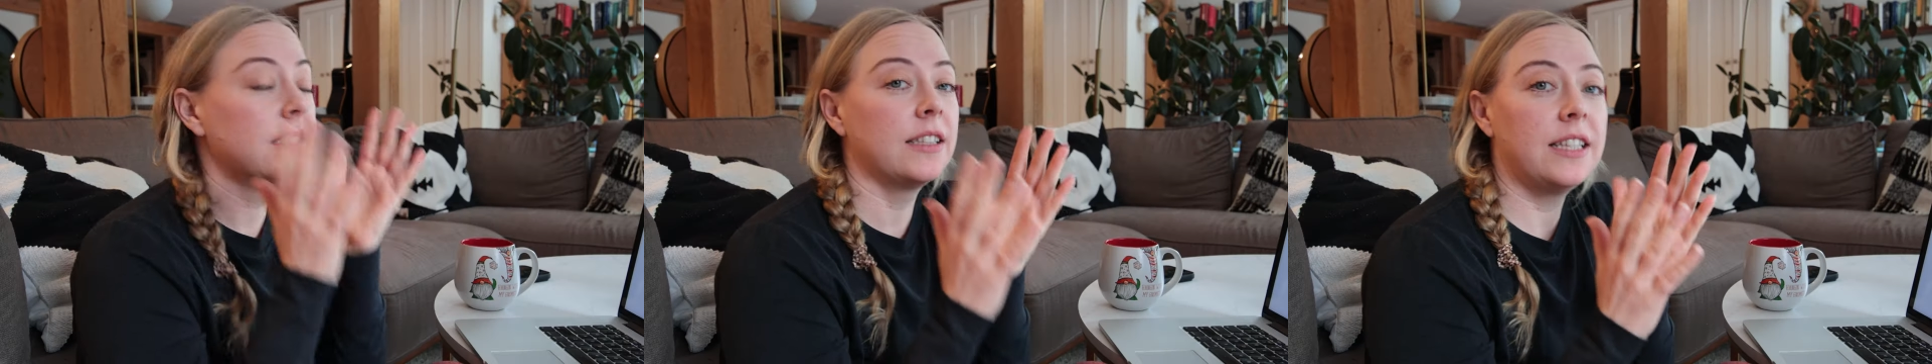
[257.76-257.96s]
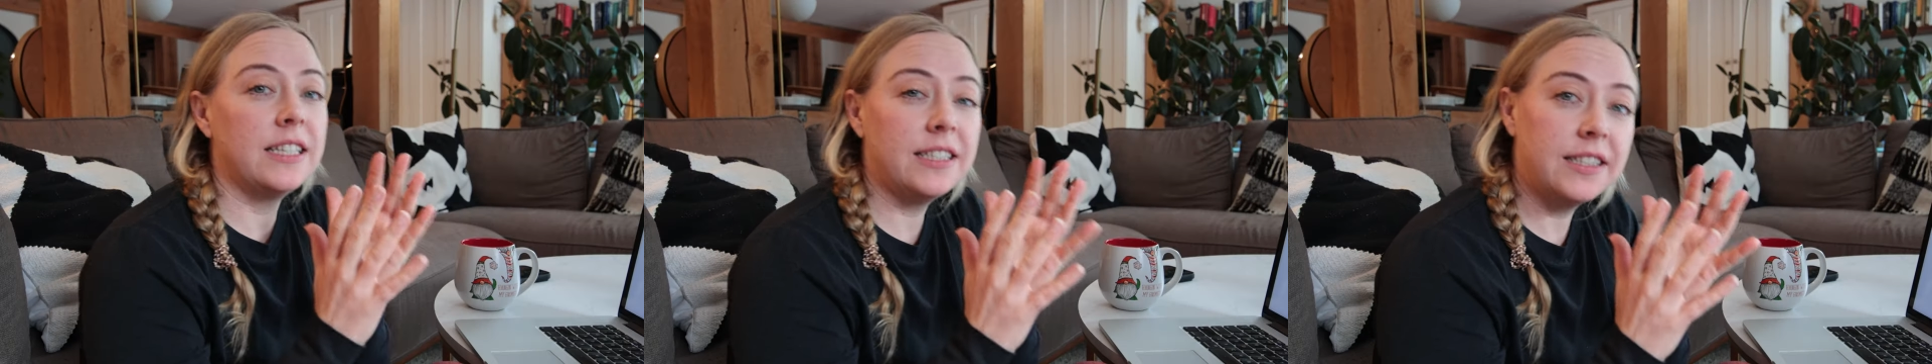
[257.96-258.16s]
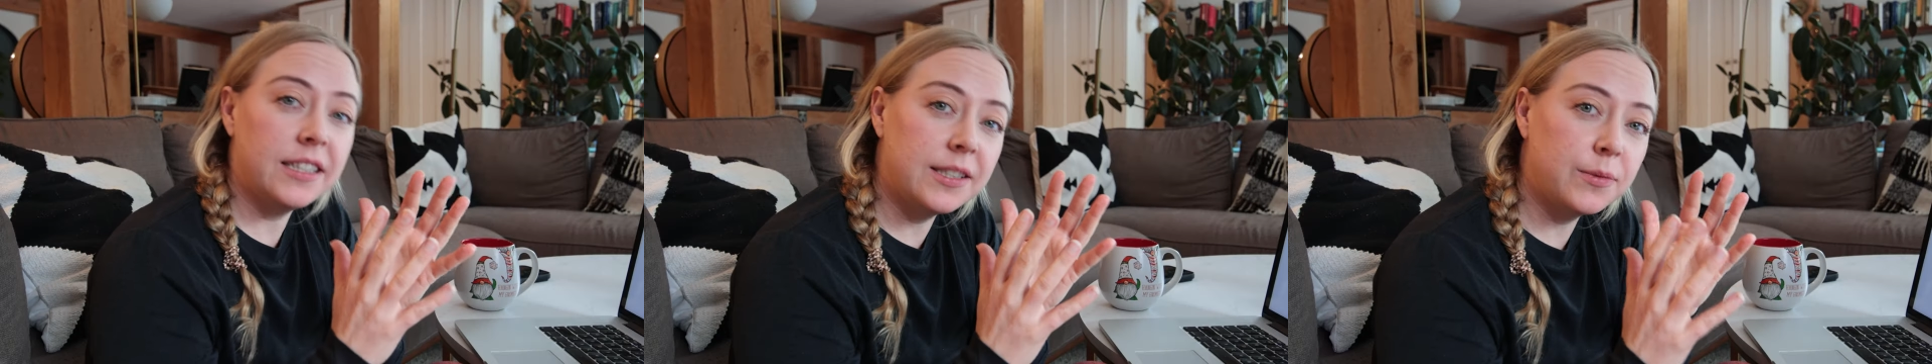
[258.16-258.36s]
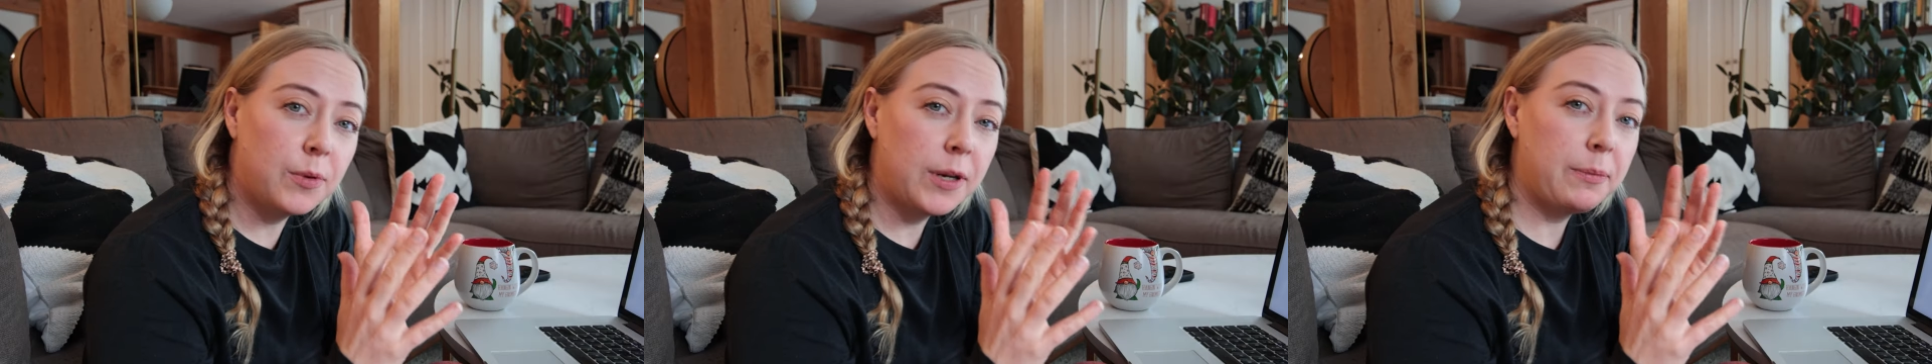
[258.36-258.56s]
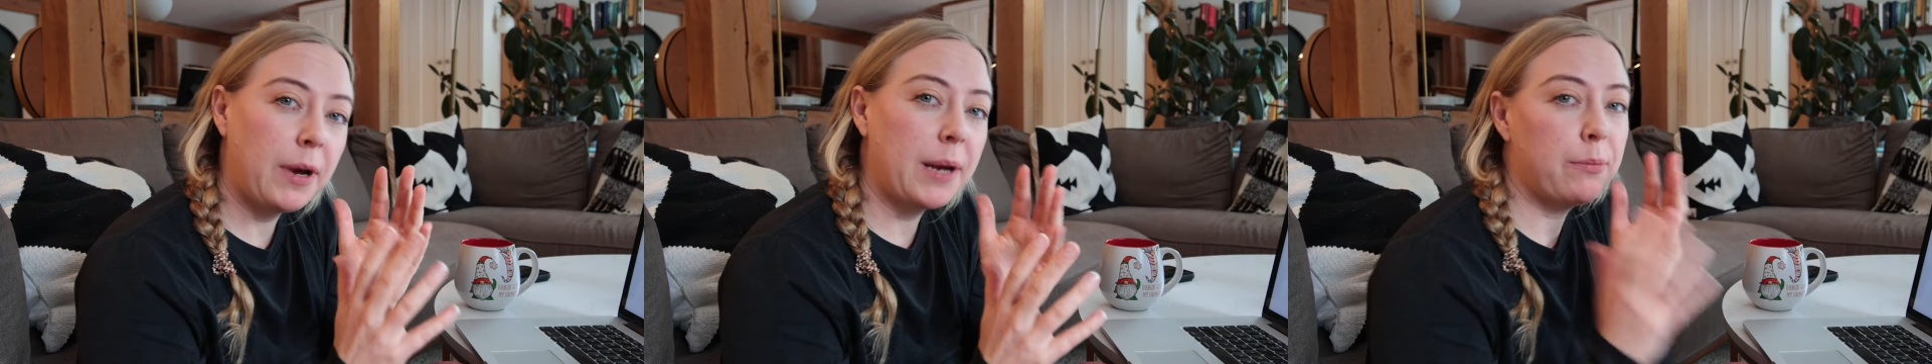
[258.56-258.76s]
This is
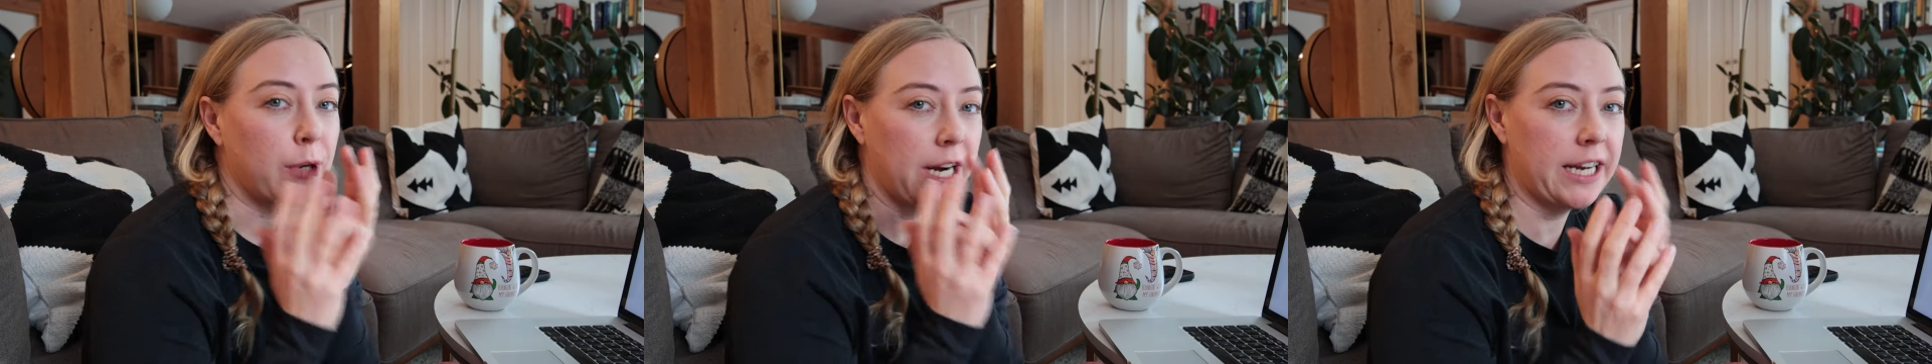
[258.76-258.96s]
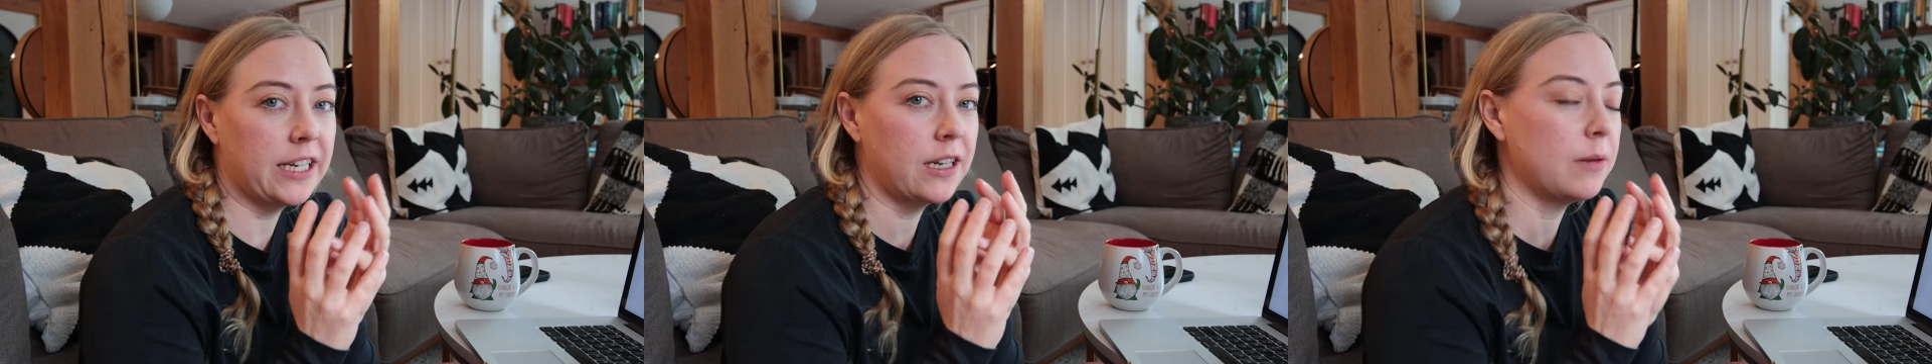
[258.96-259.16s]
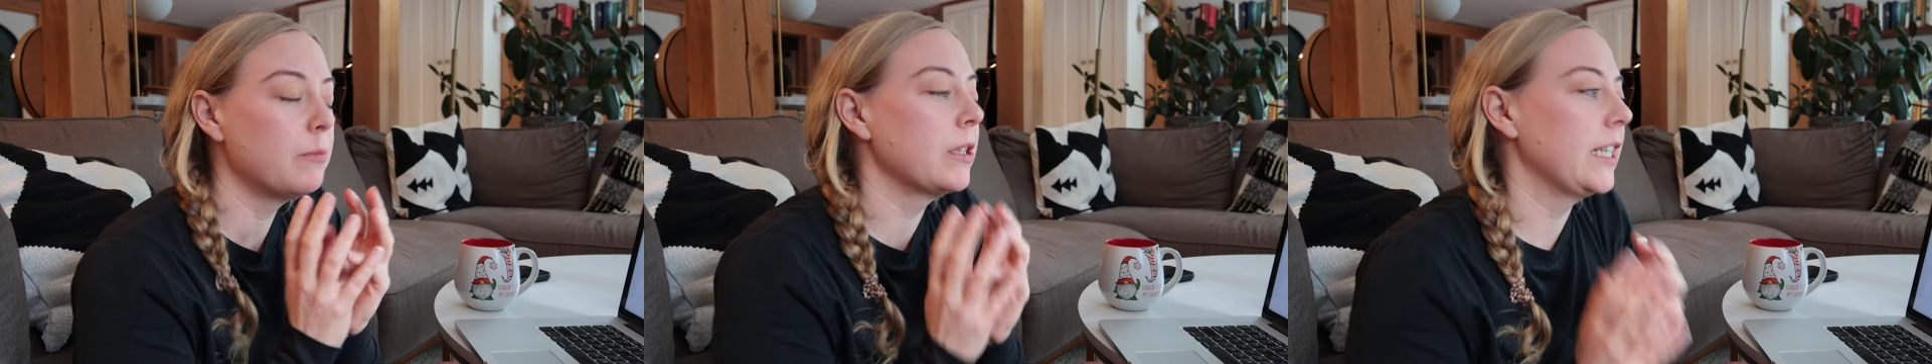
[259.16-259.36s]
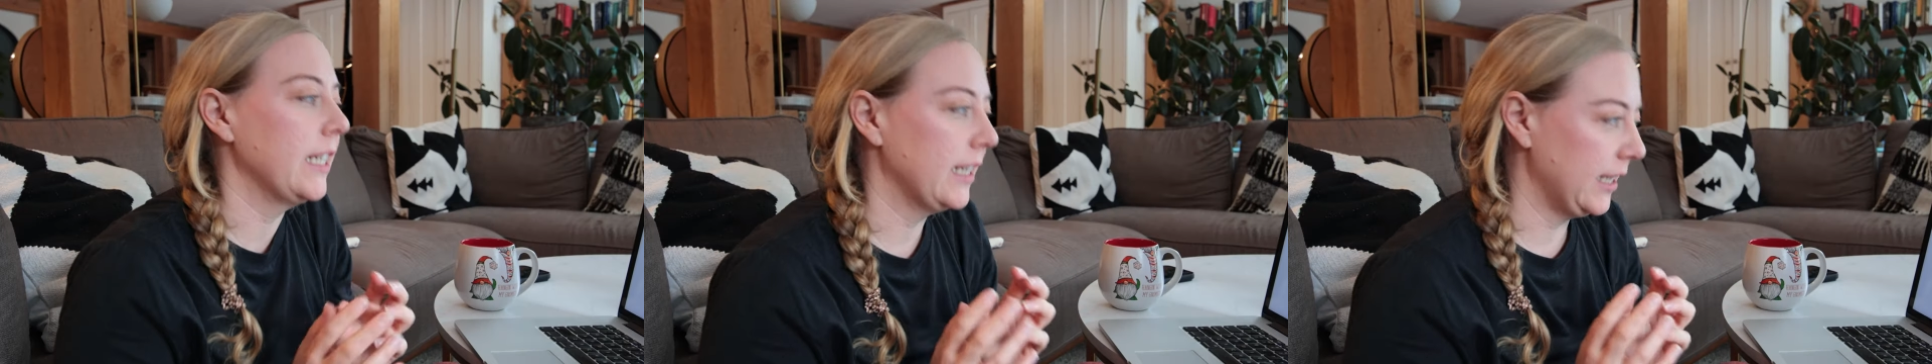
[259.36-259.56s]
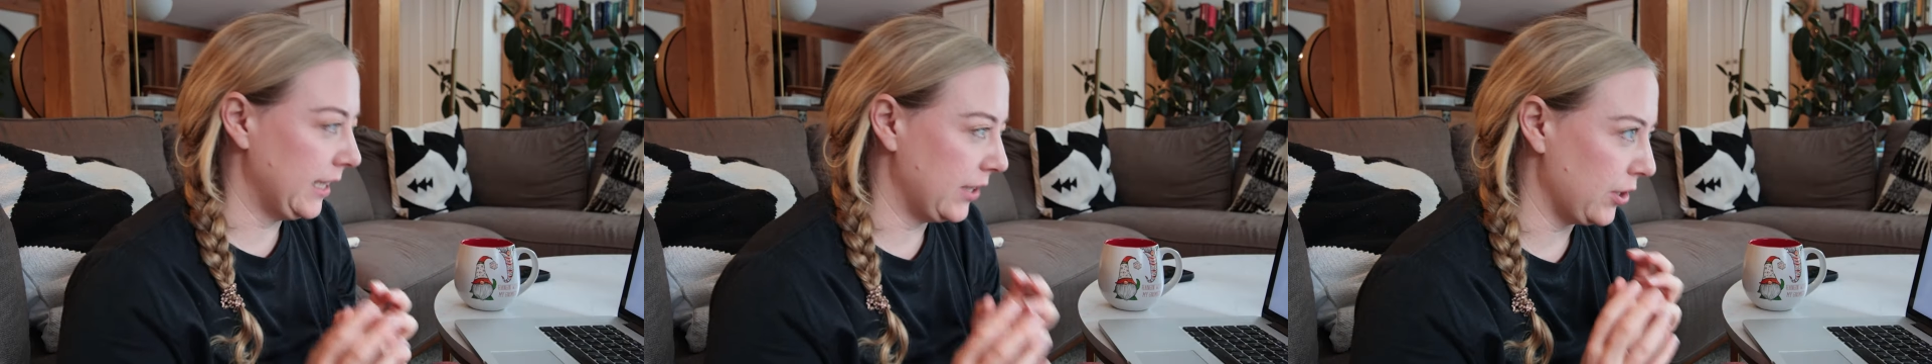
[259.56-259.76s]
when my brain
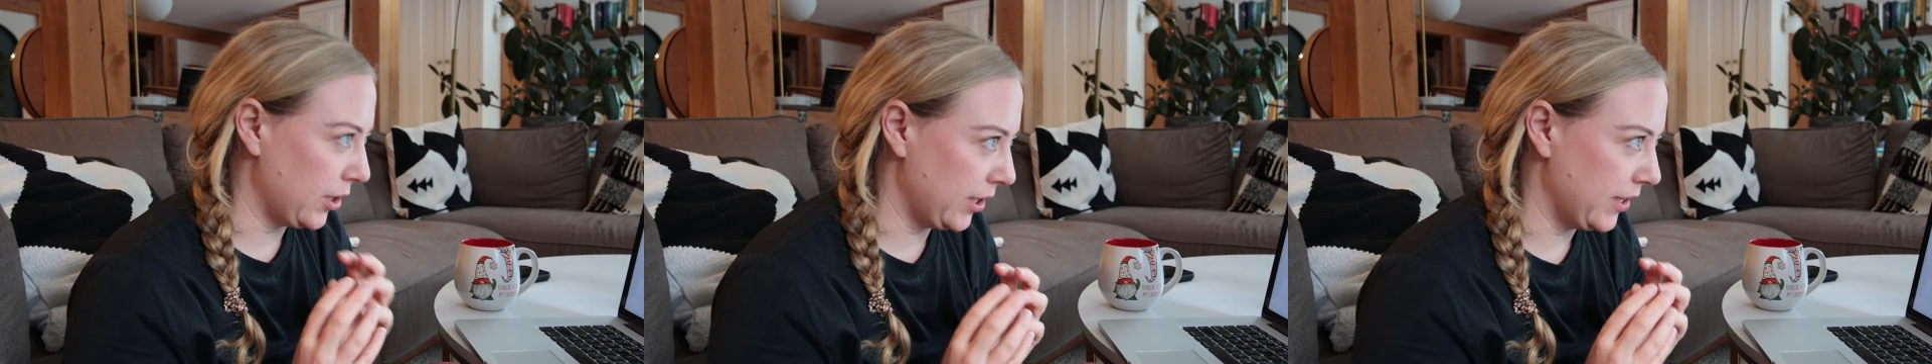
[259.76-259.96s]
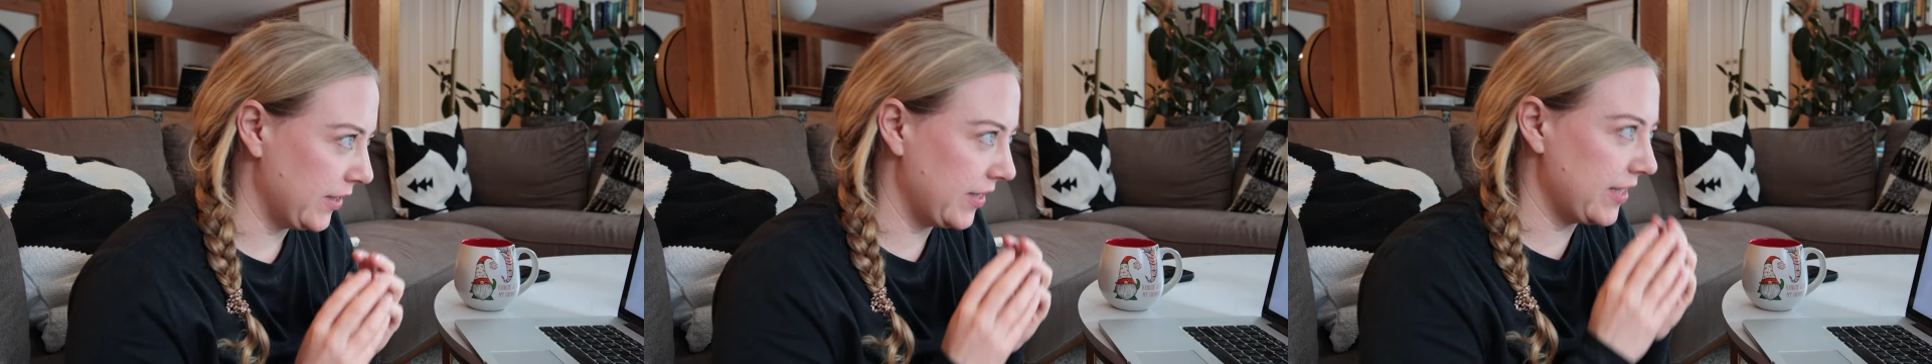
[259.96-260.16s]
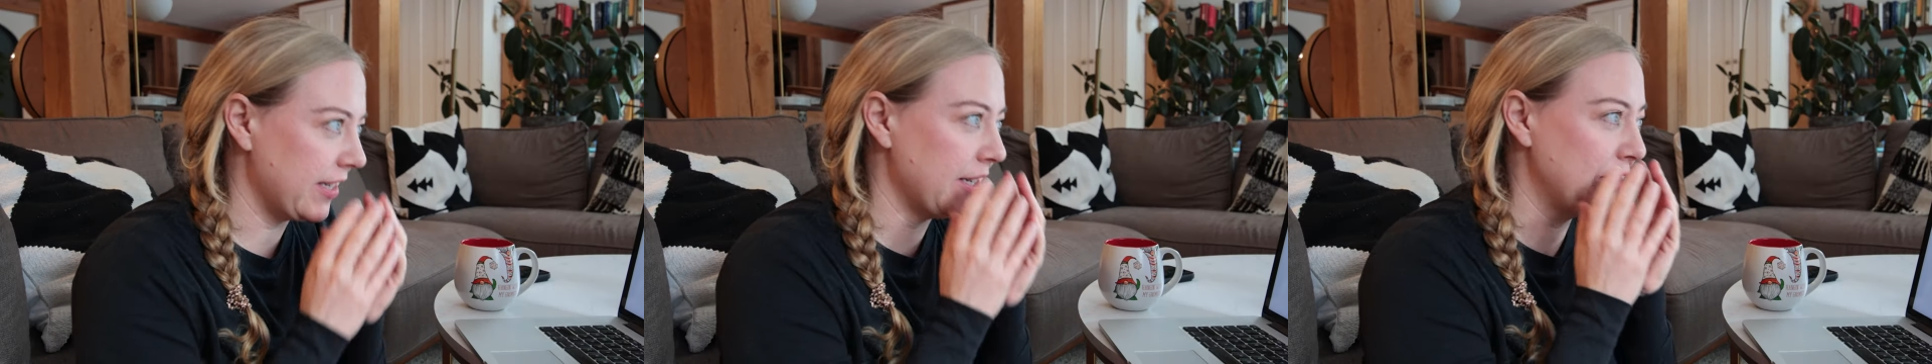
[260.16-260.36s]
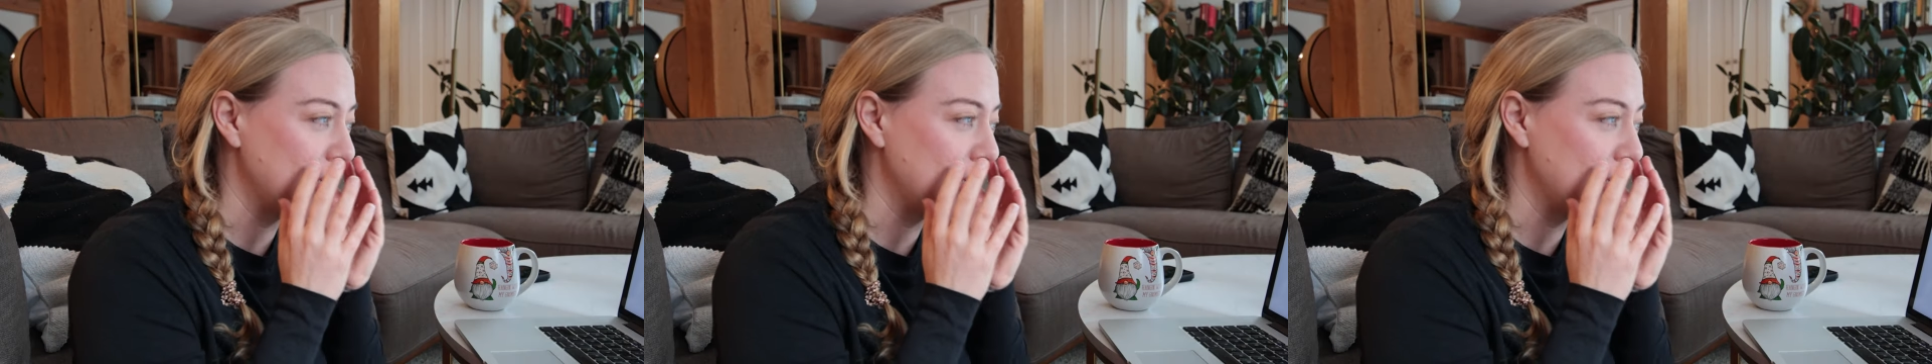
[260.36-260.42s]
completely turns